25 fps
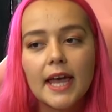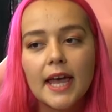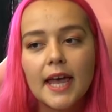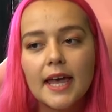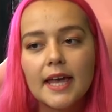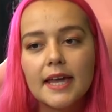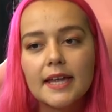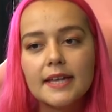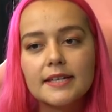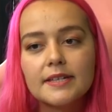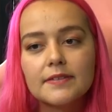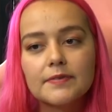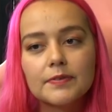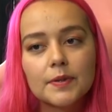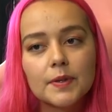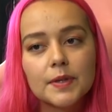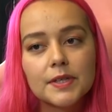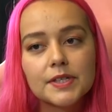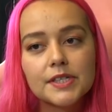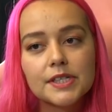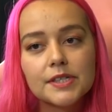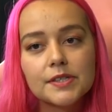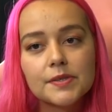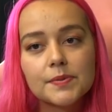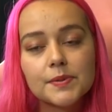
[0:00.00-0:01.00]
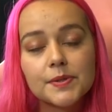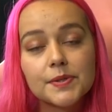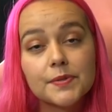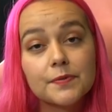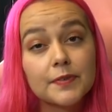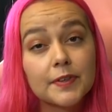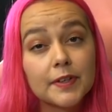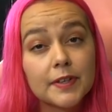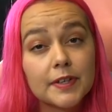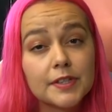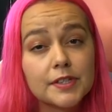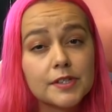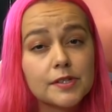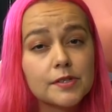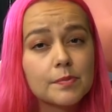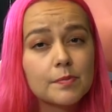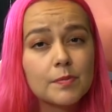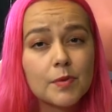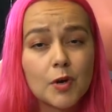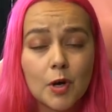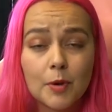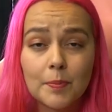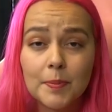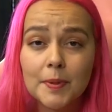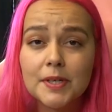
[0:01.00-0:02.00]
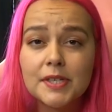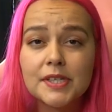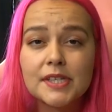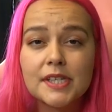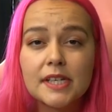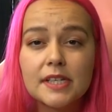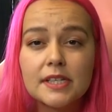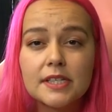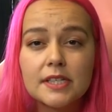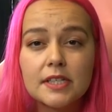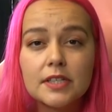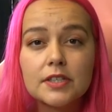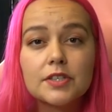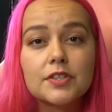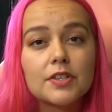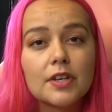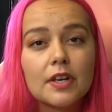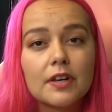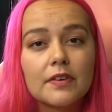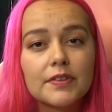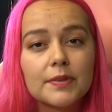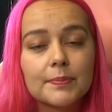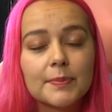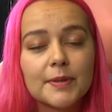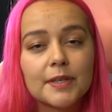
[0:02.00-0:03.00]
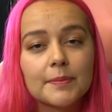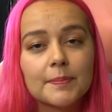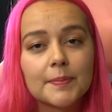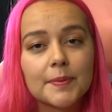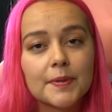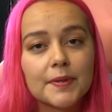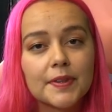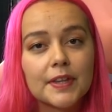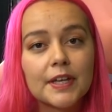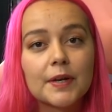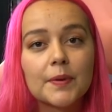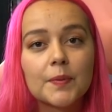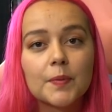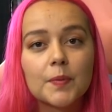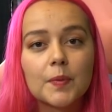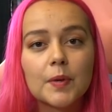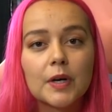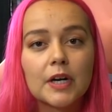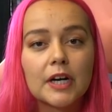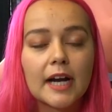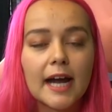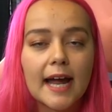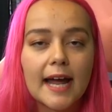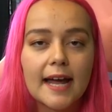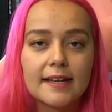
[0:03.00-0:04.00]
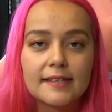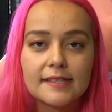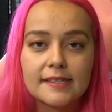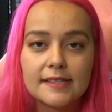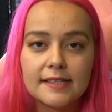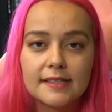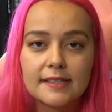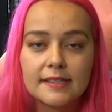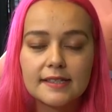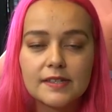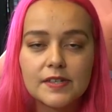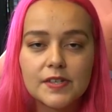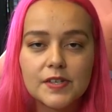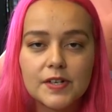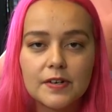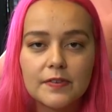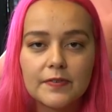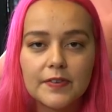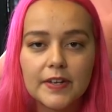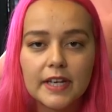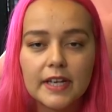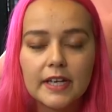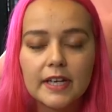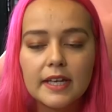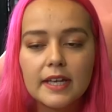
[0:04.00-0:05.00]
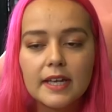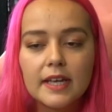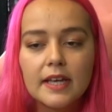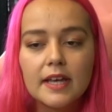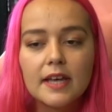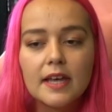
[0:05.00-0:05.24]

And of course, this was a very small percentage of the people that were asked in this survey.